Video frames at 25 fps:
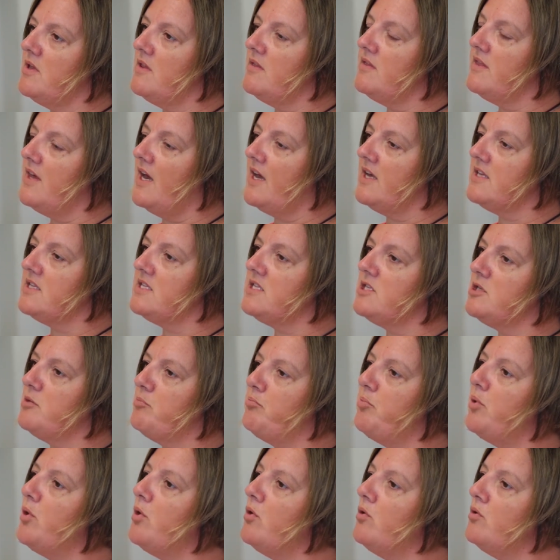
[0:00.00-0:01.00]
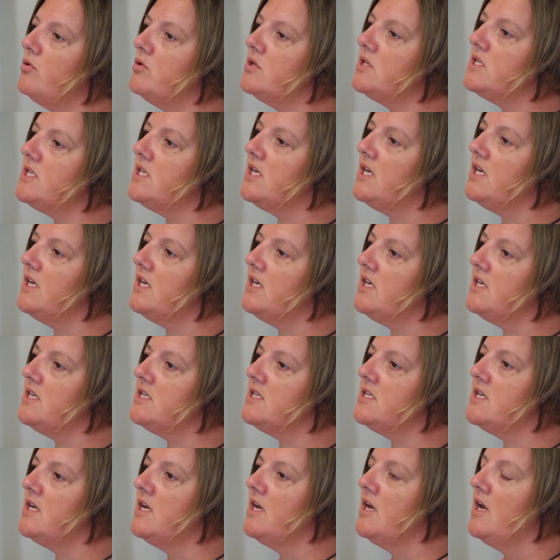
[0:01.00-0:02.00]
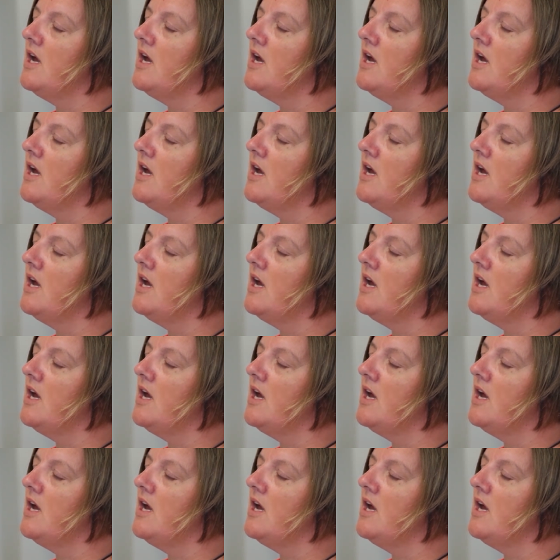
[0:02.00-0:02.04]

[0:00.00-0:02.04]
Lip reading: that supported